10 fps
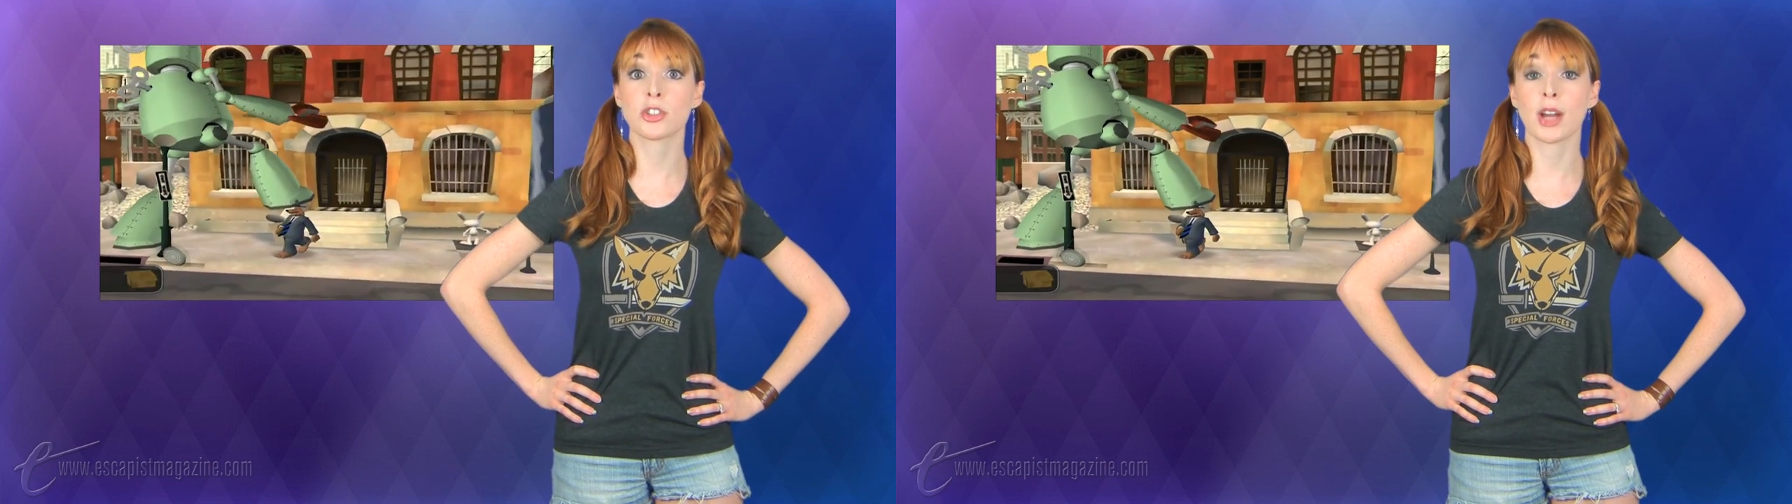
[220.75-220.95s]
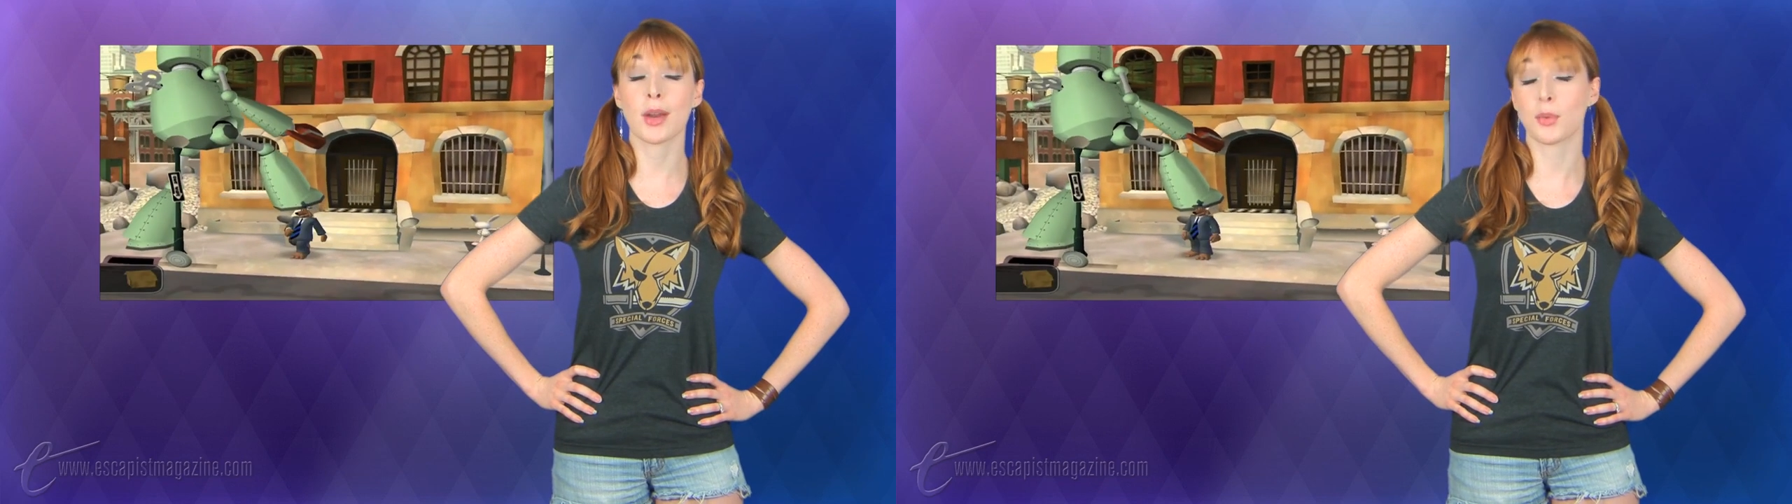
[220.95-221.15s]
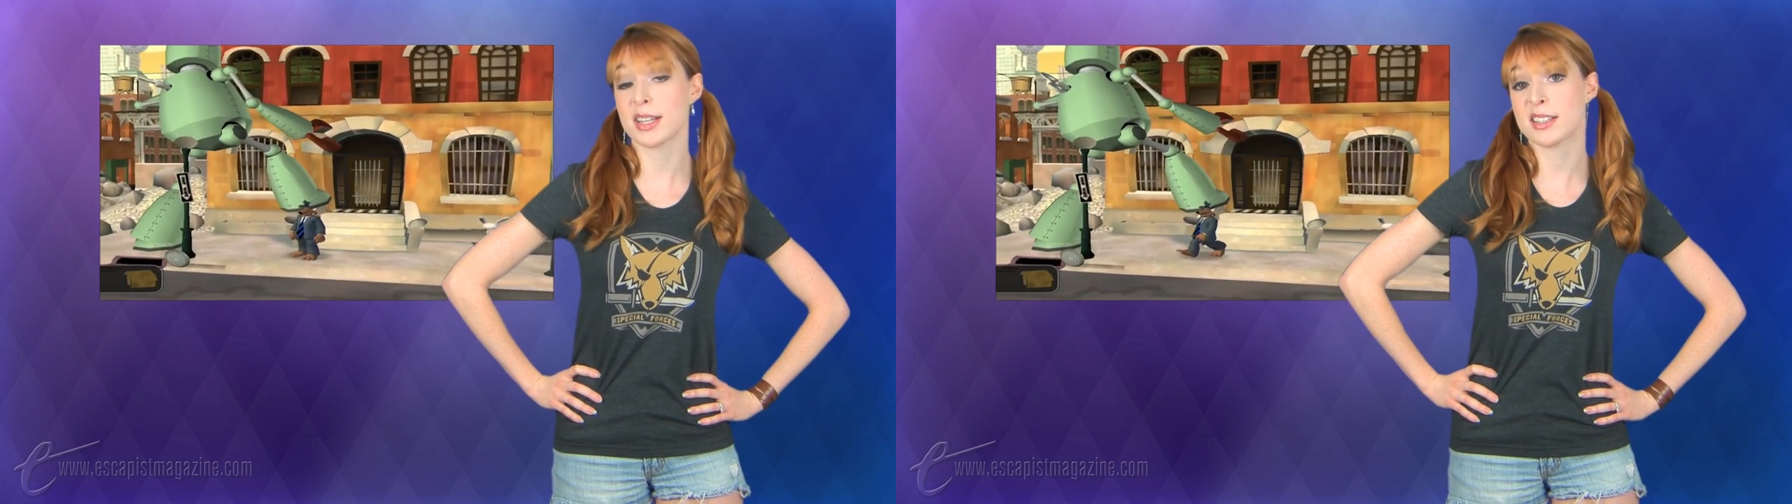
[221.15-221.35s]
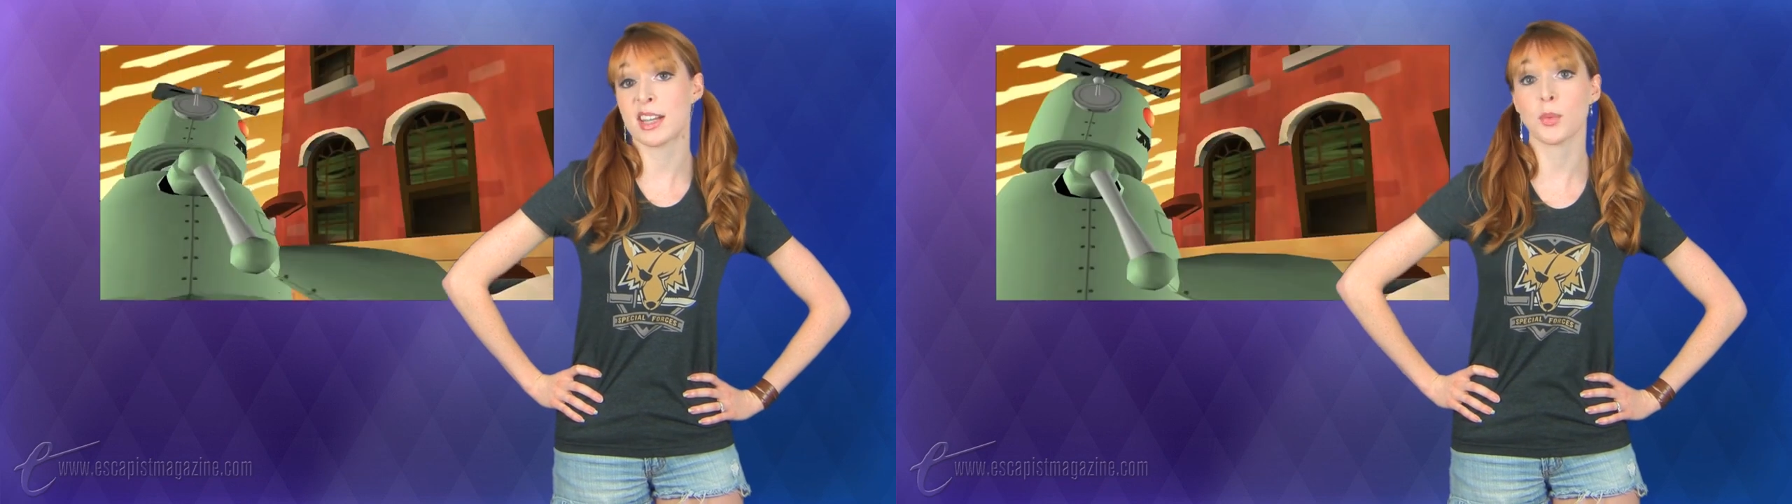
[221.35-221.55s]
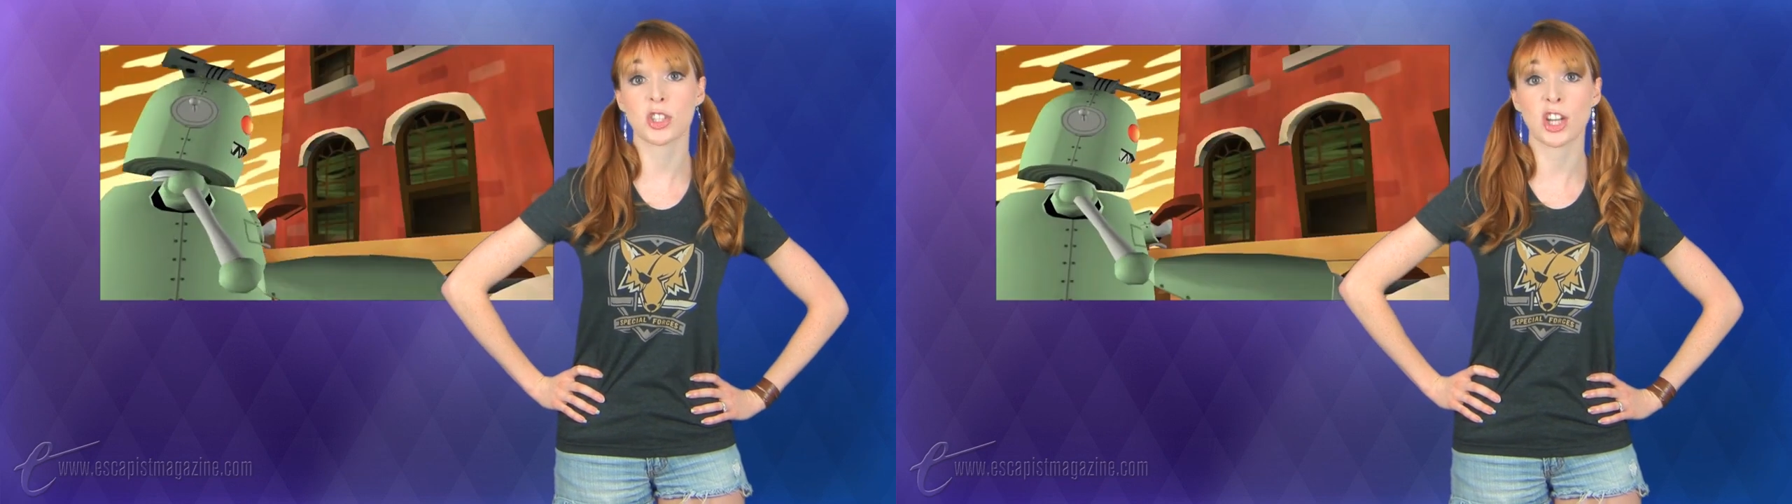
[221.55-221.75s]
try
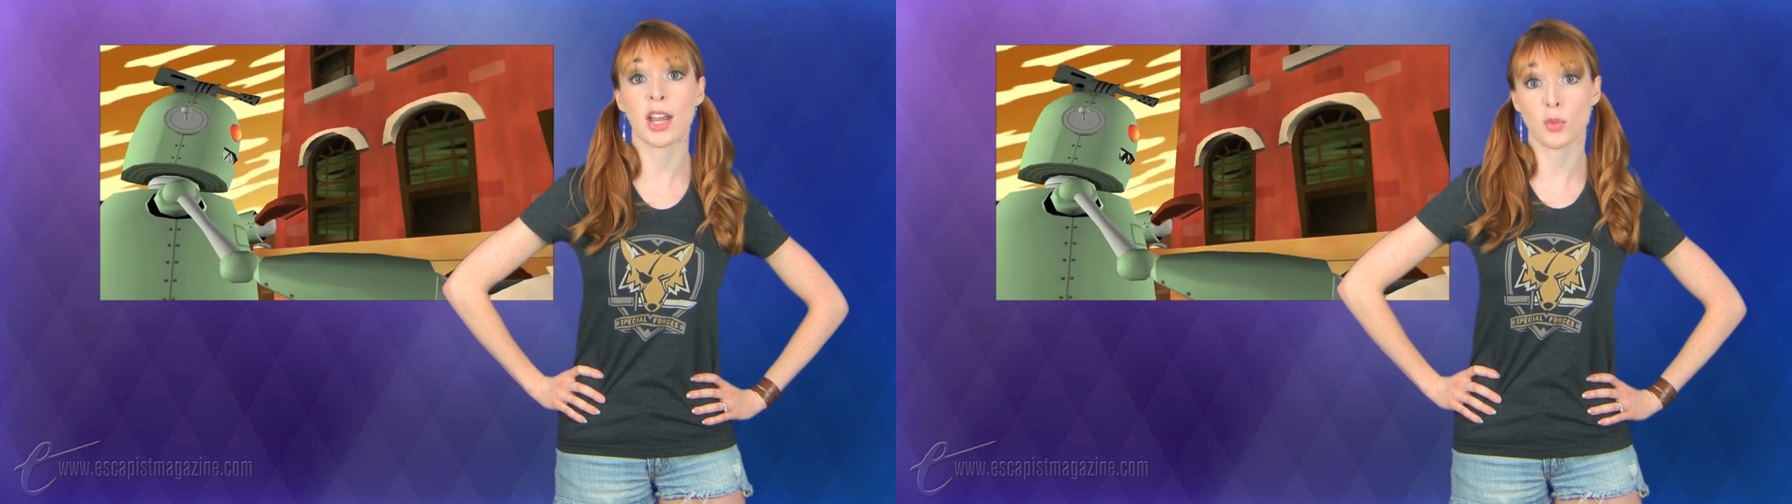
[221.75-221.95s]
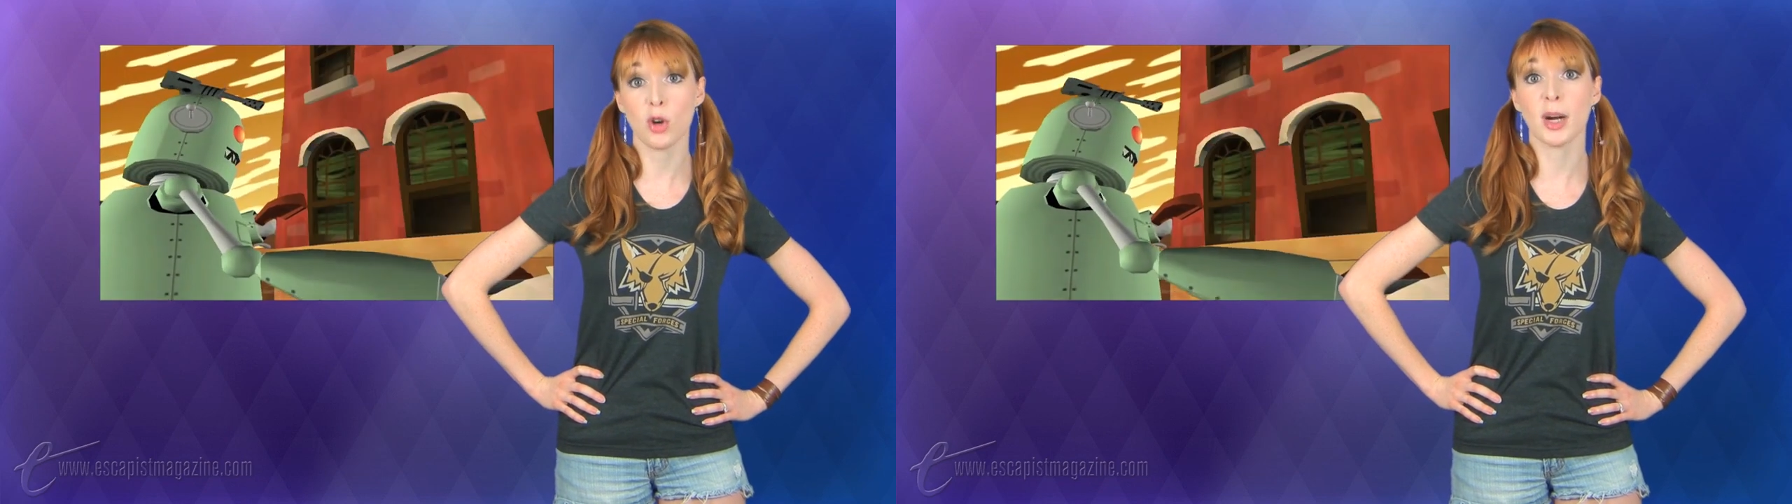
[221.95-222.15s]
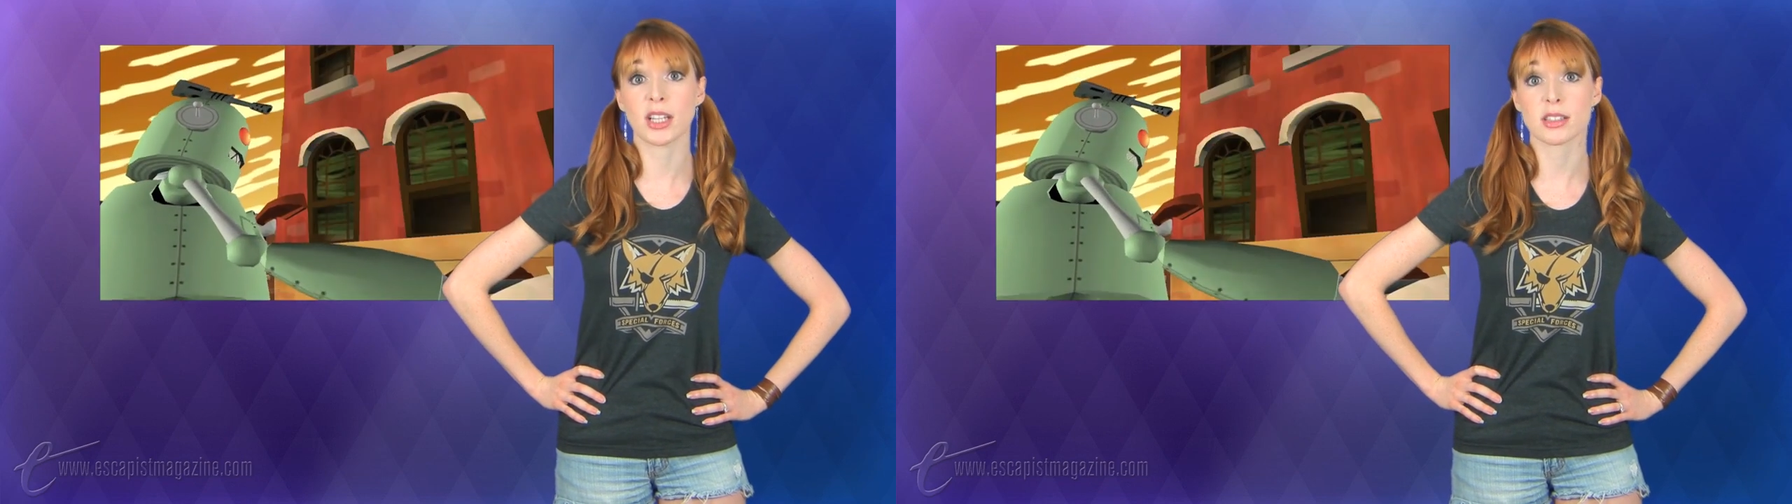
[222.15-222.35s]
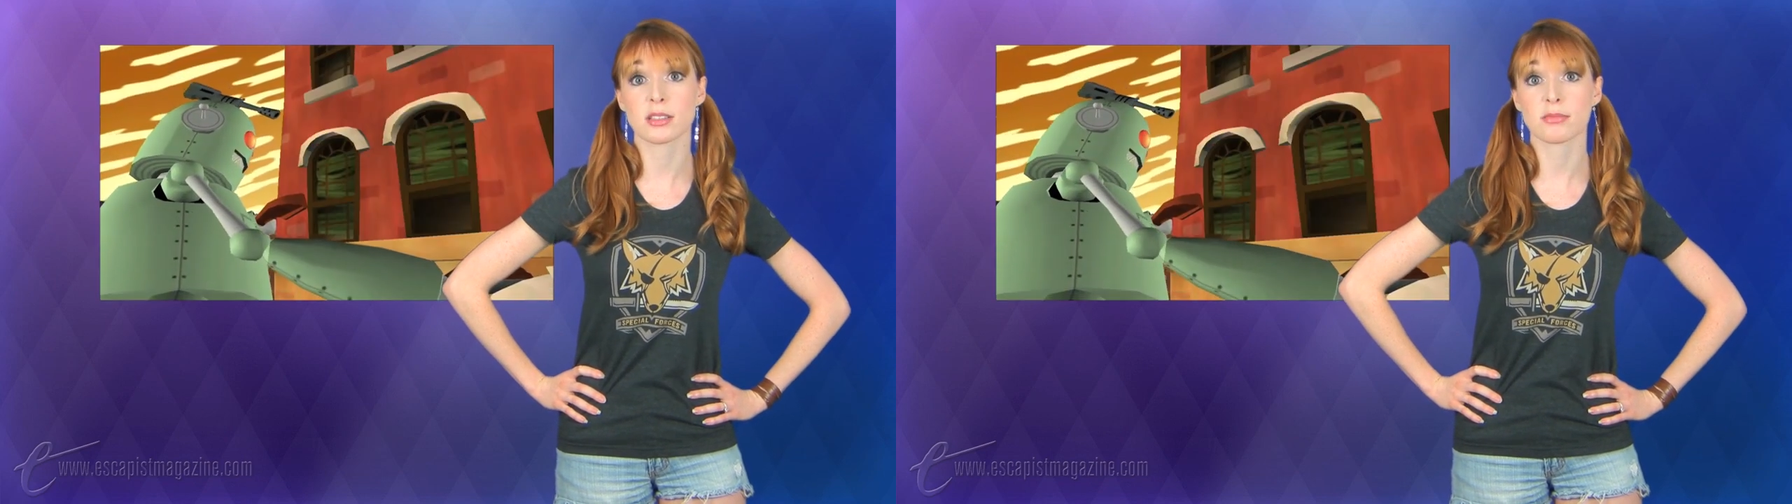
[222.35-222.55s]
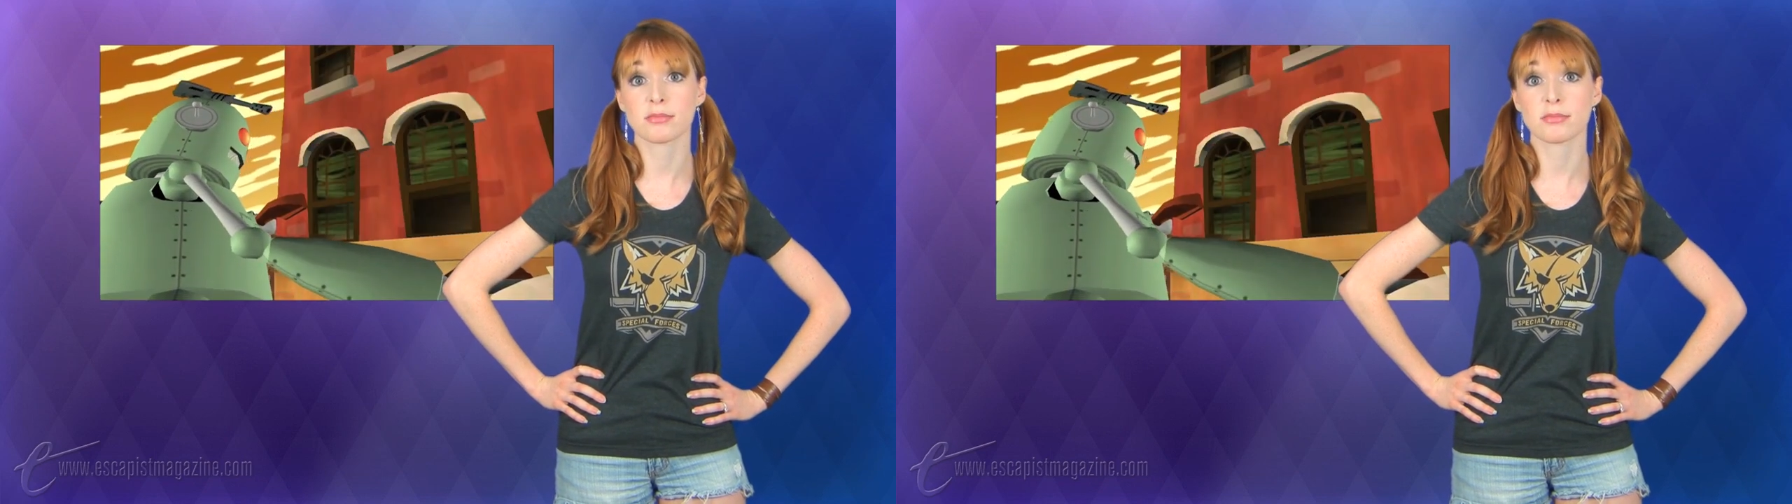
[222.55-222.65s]
reasoning with giant robots.